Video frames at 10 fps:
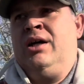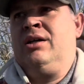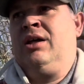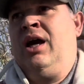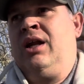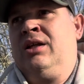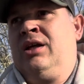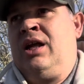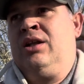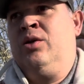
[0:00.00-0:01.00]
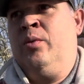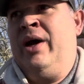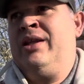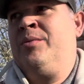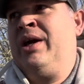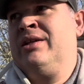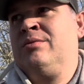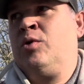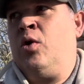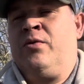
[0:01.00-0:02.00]
got a little wet, and we had some
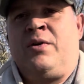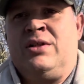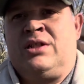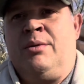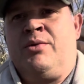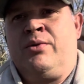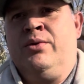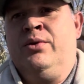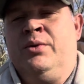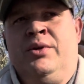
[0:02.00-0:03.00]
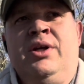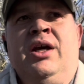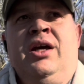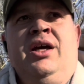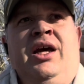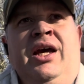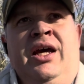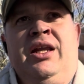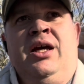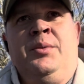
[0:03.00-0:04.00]
cold fronts come through,
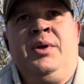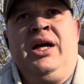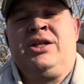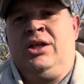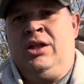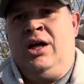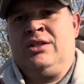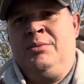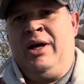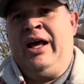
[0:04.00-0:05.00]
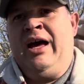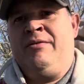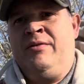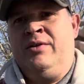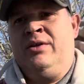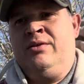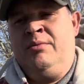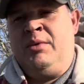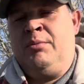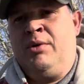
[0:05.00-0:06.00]
and we actually lost about half of the
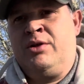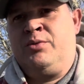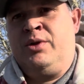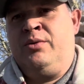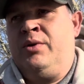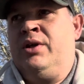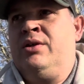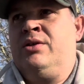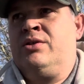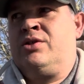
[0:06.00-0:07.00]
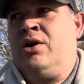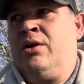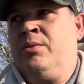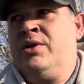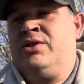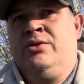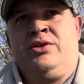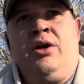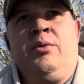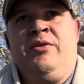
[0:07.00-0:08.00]
meat birds we started with. So
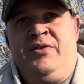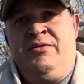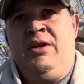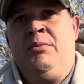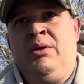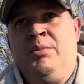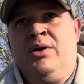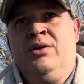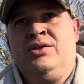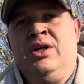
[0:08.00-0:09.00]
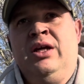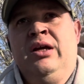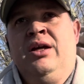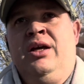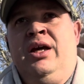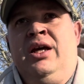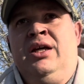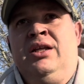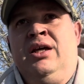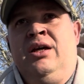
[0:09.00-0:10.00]
started with 50 meat birds,
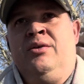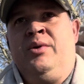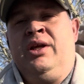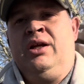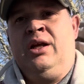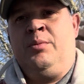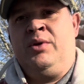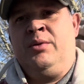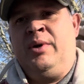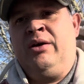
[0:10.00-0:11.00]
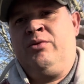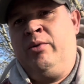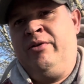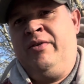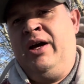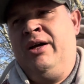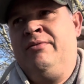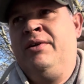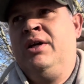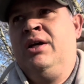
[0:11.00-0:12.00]
and we ended up with about 25,
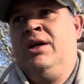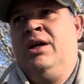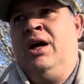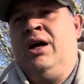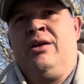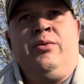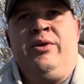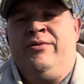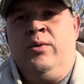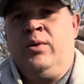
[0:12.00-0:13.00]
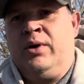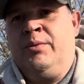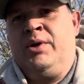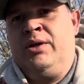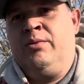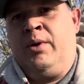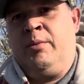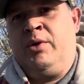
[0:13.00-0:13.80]
24 that we were able